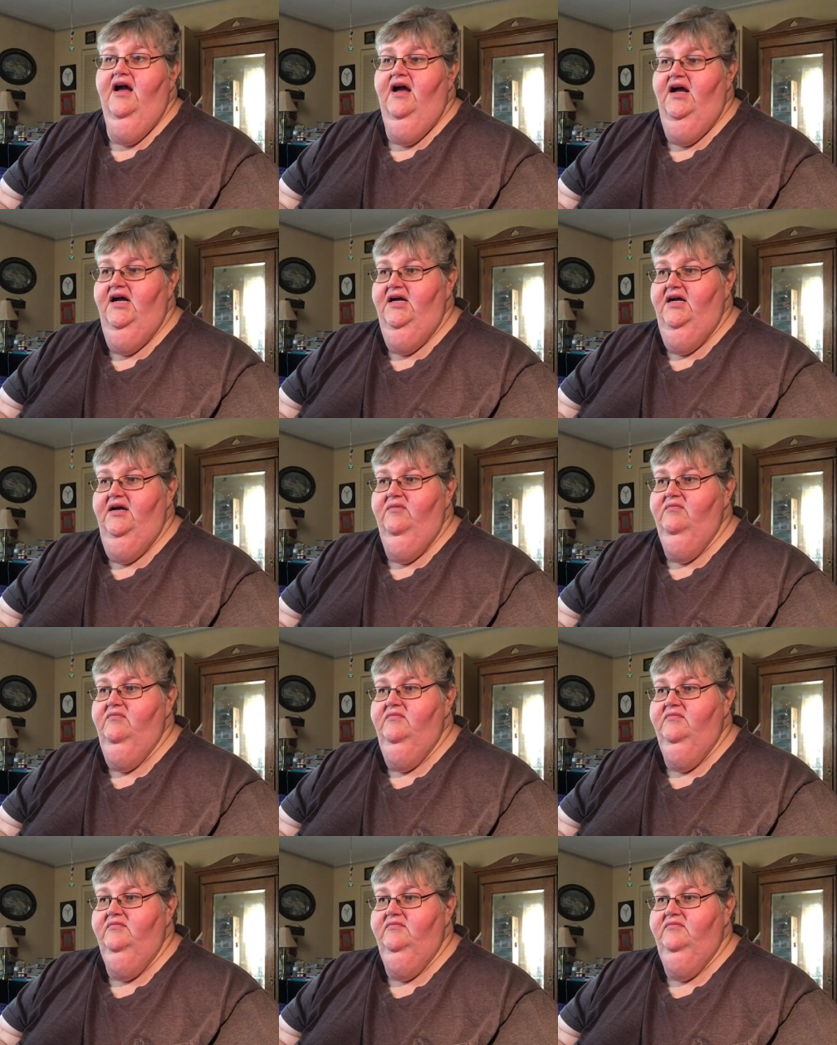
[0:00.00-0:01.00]
Um,
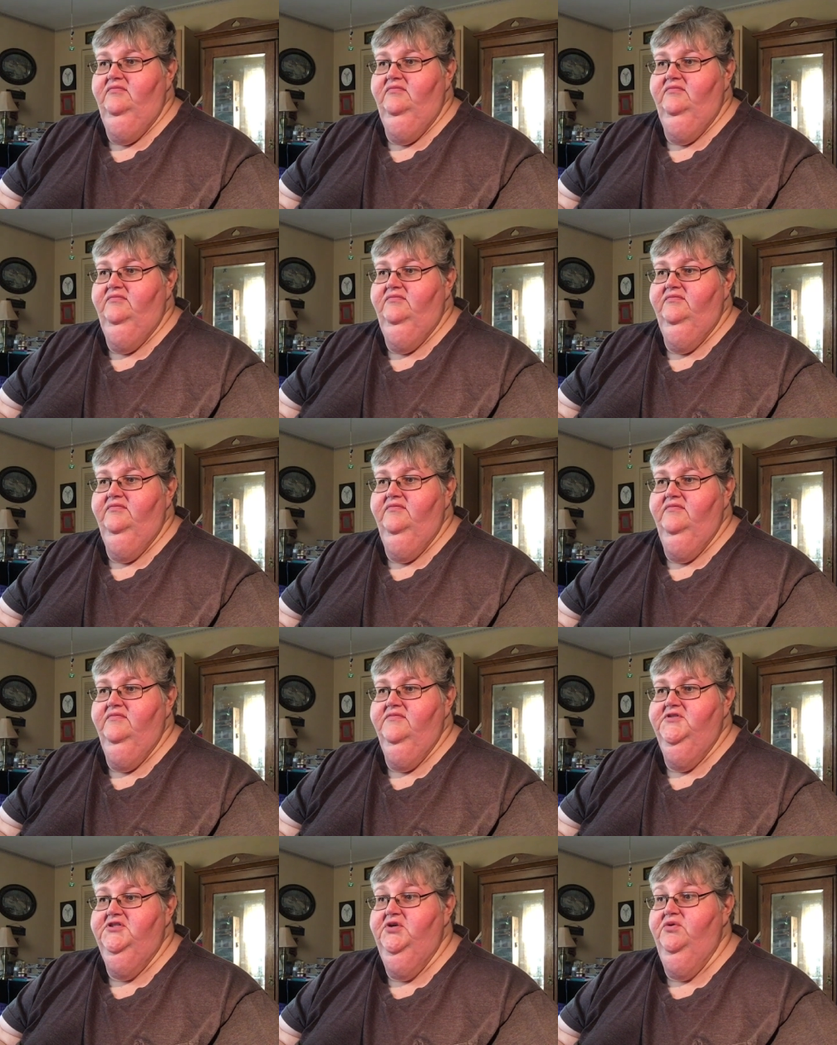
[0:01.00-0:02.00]

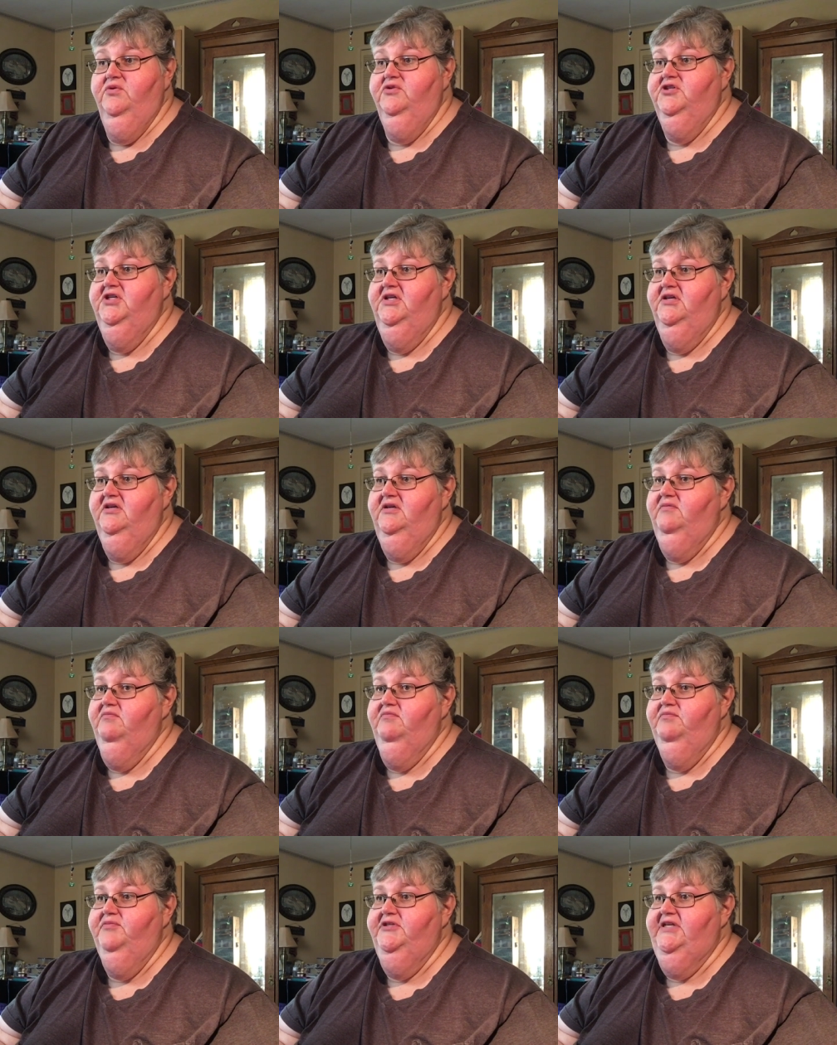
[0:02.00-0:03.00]
so she could
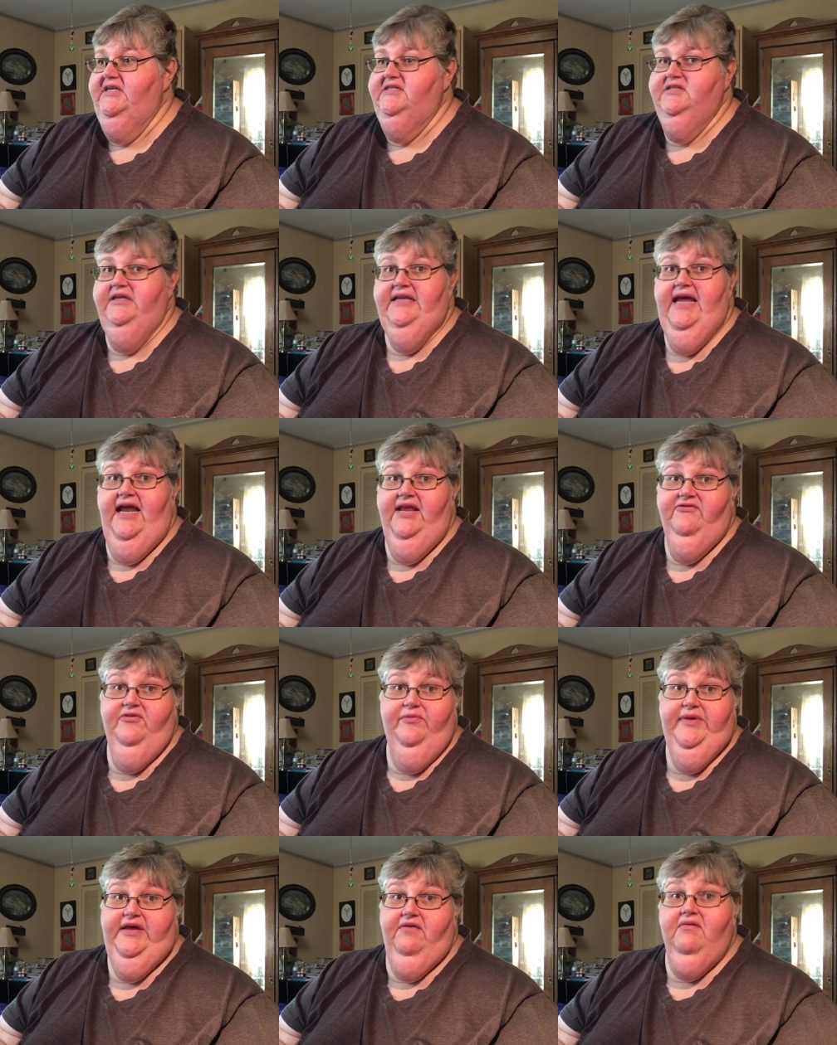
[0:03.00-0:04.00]
potentially not
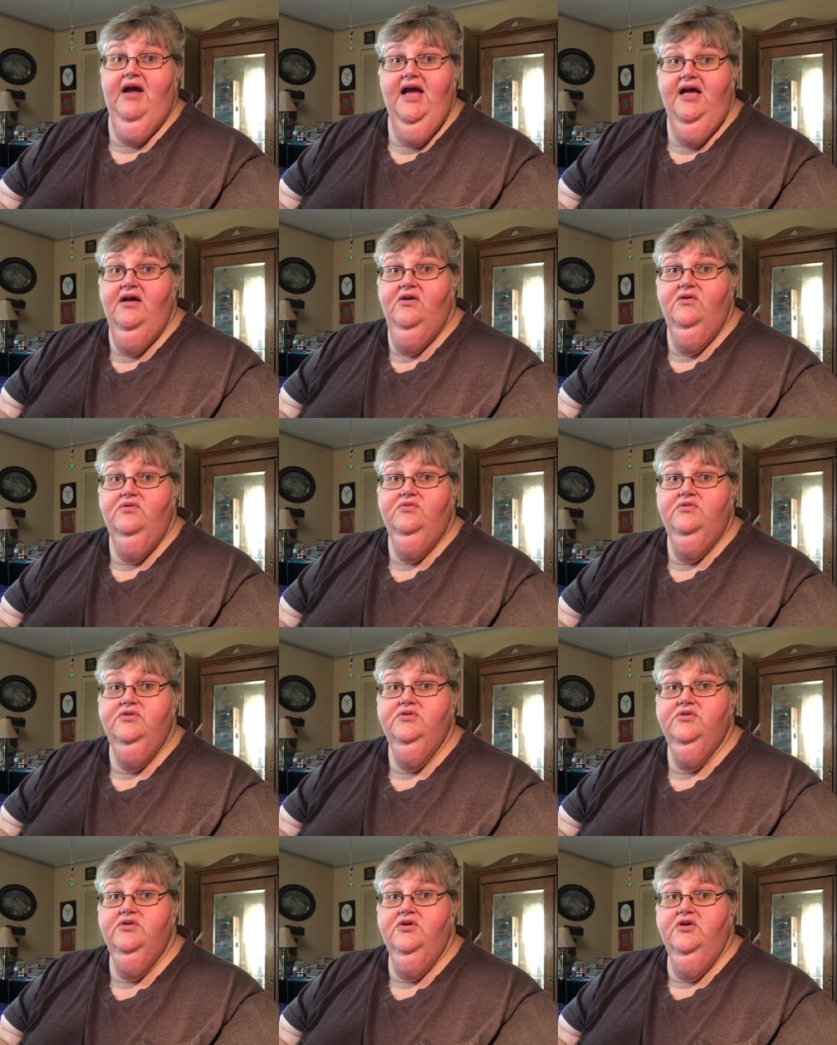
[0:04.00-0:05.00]
even be around,
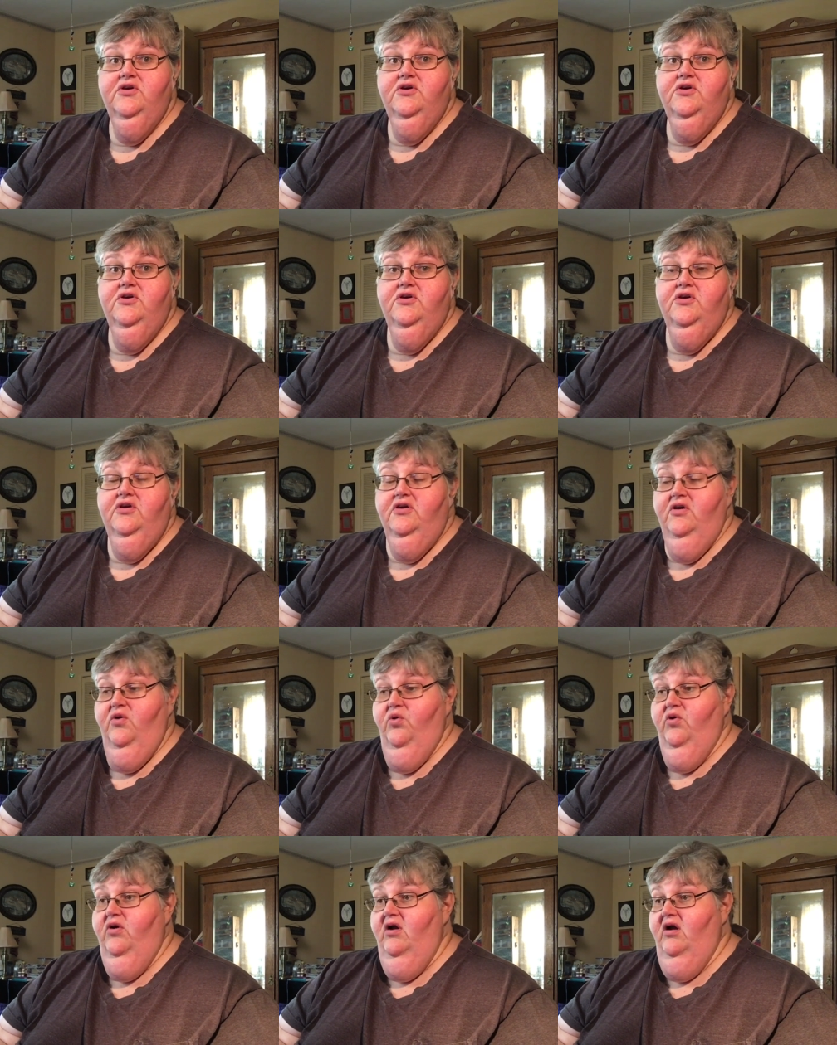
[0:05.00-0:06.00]

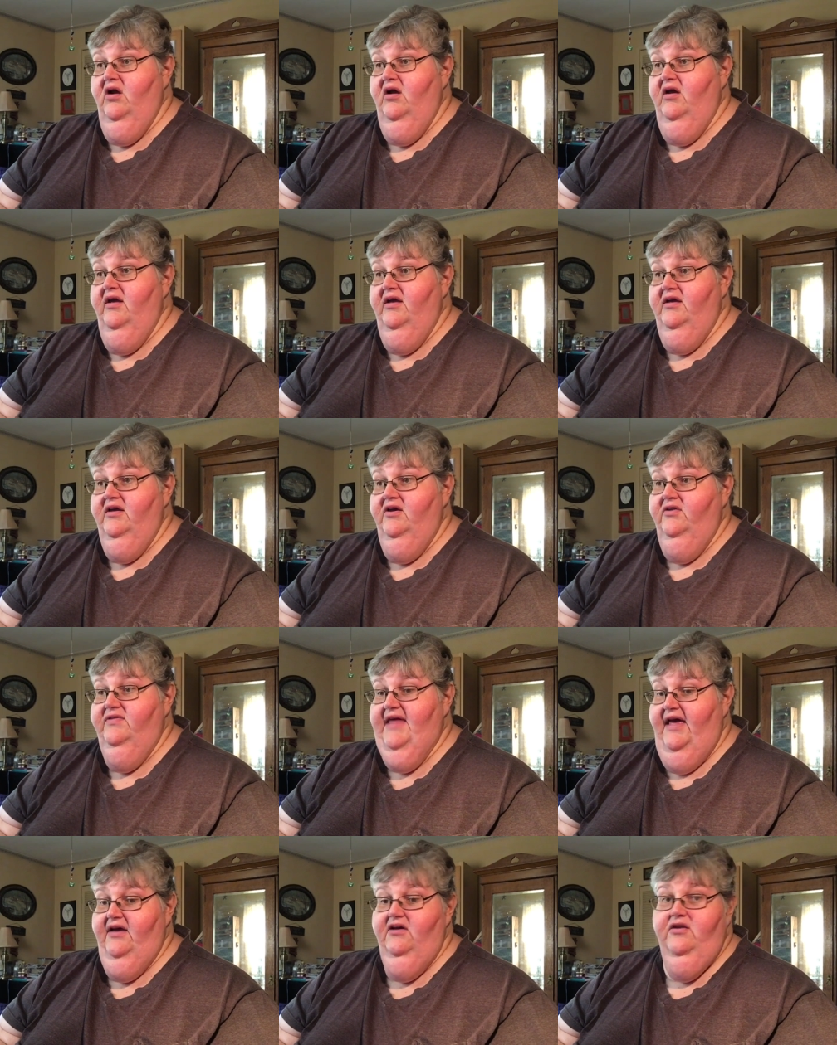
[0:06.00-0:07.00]
or could
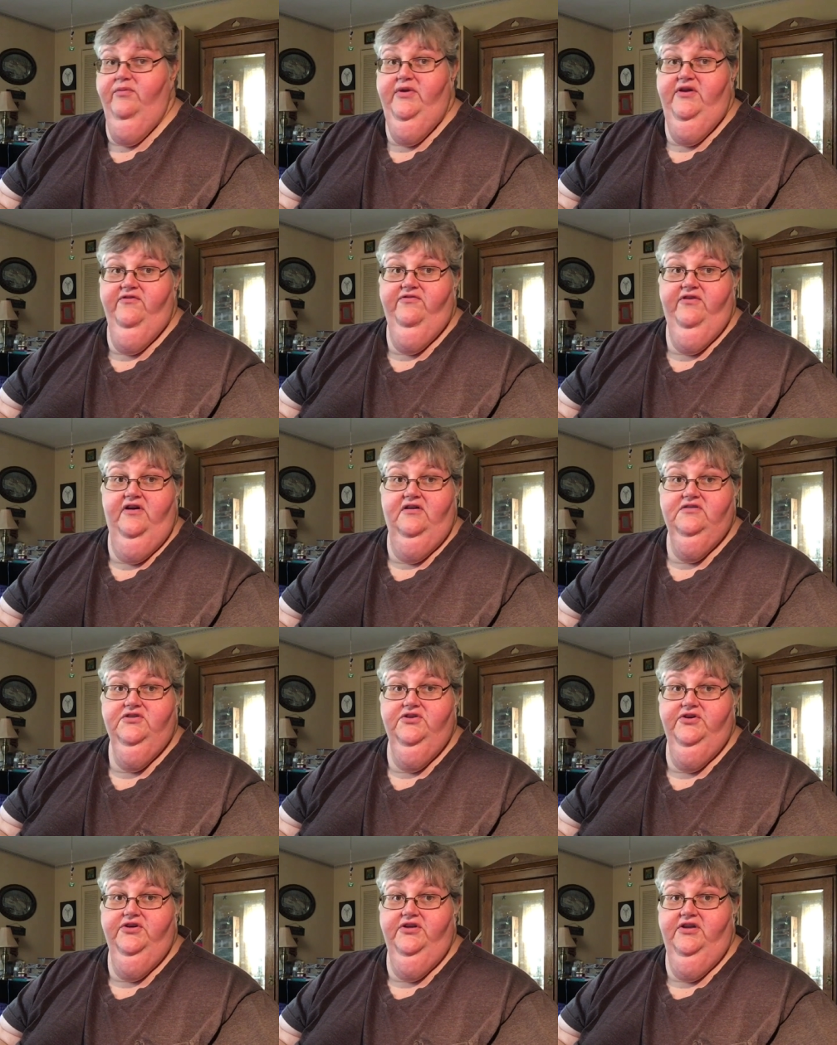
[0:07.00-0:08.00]
that could have been a
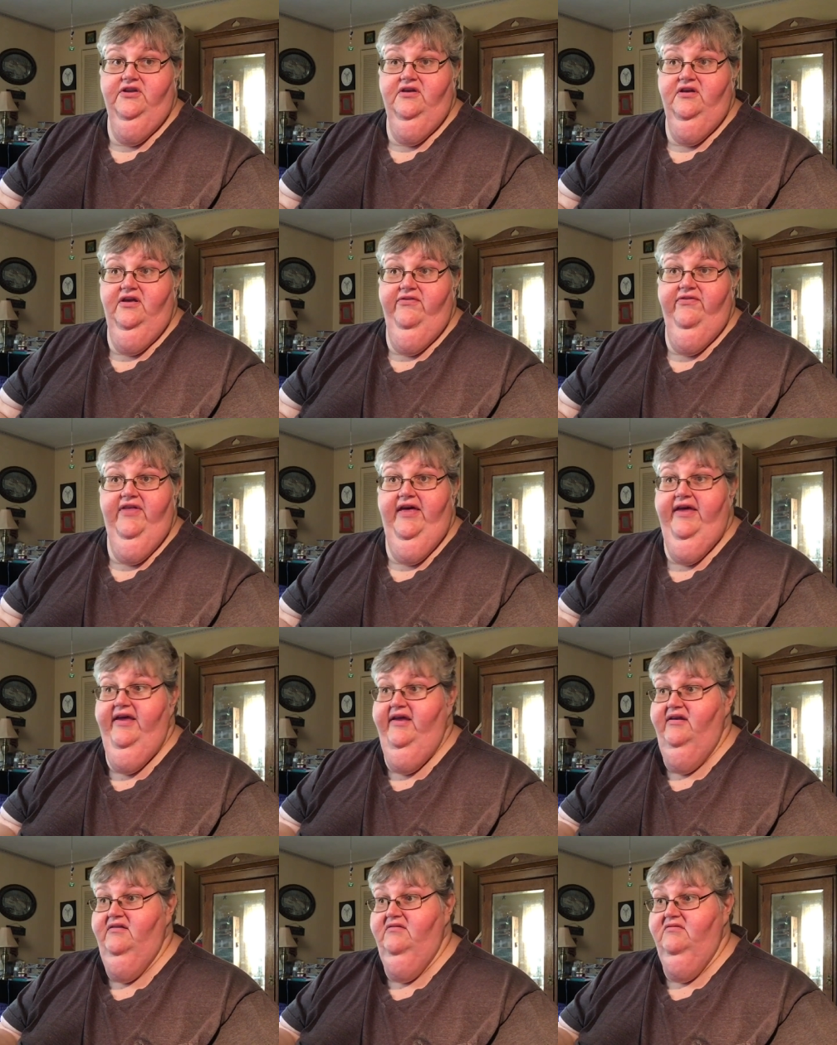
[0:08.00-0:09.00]
falsehood, and
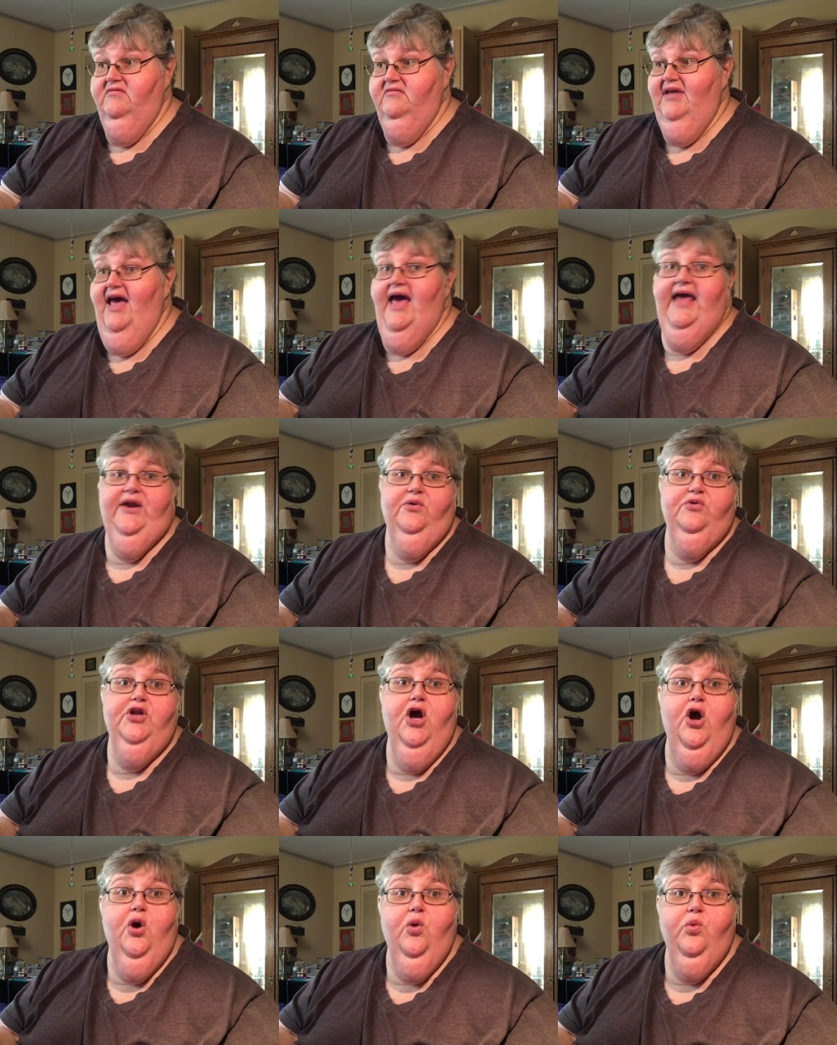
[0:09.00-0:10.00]
then I don't
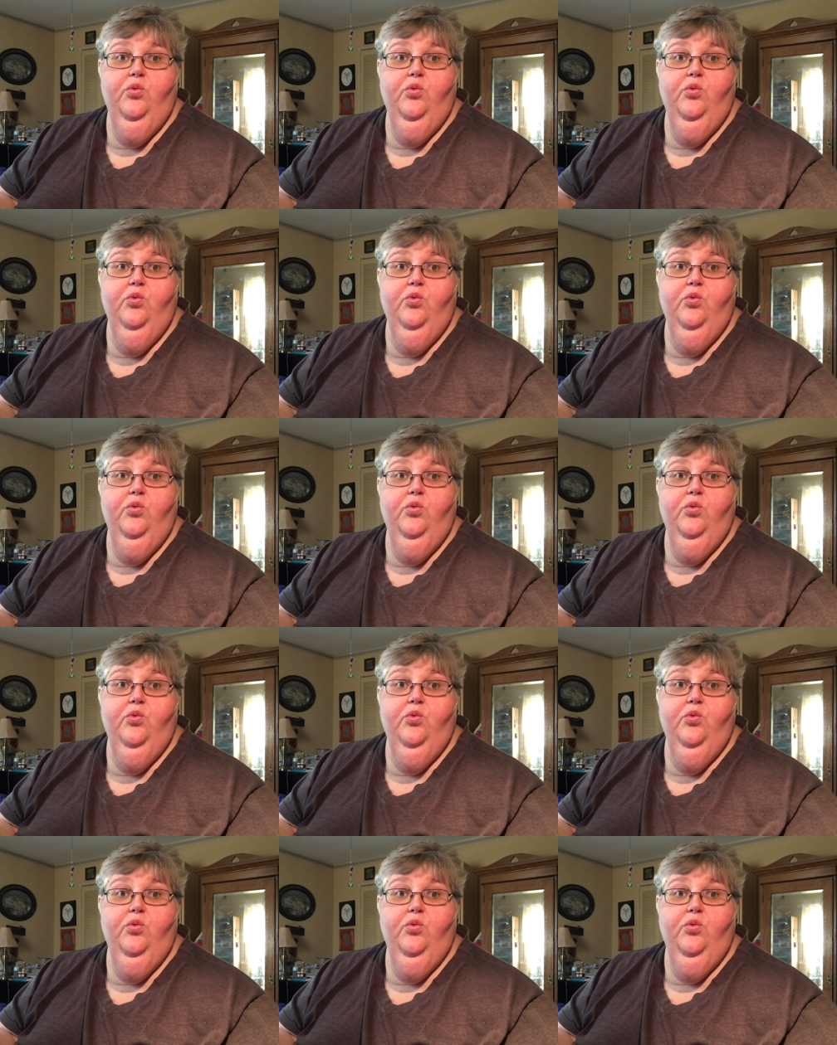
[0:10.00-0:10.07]
know.